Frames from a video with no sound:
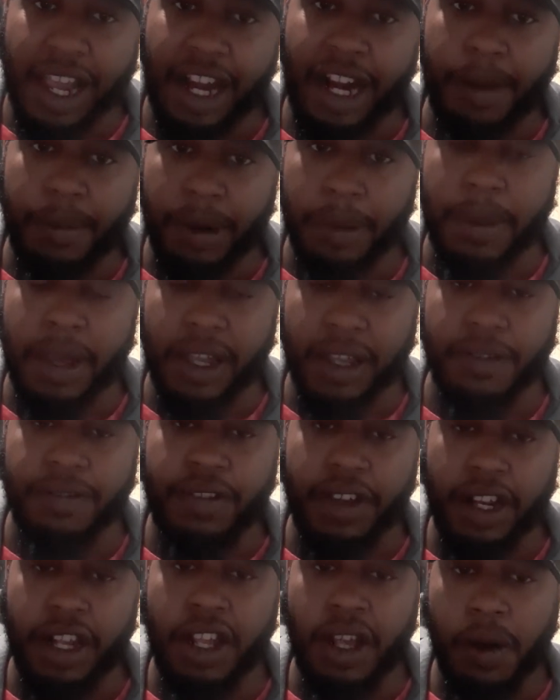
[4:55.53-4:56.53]
and I'm going to make a
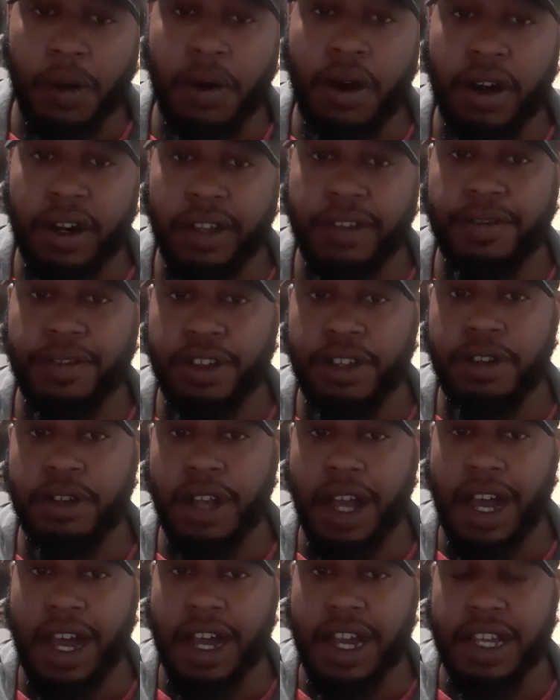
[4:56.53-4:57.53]
video on it for you
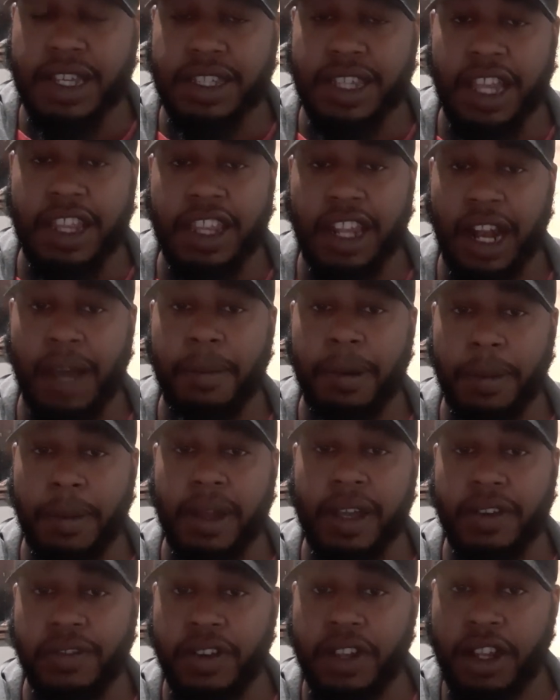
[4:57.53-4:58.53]
guys, and then I'm going to
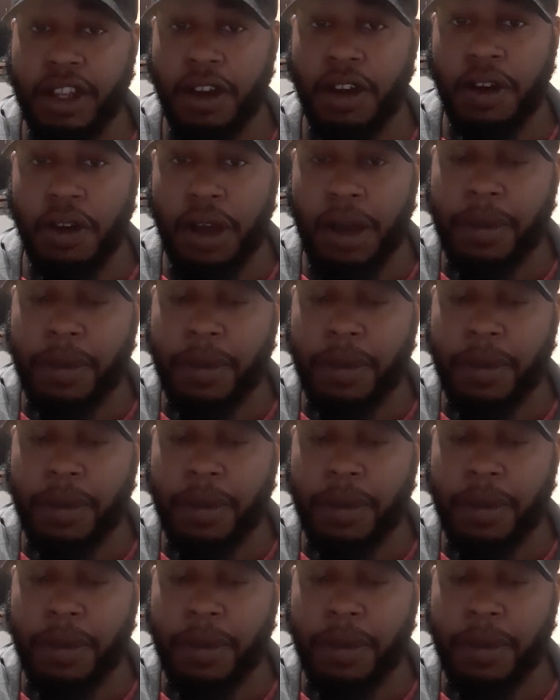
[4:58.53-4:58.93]
make a video.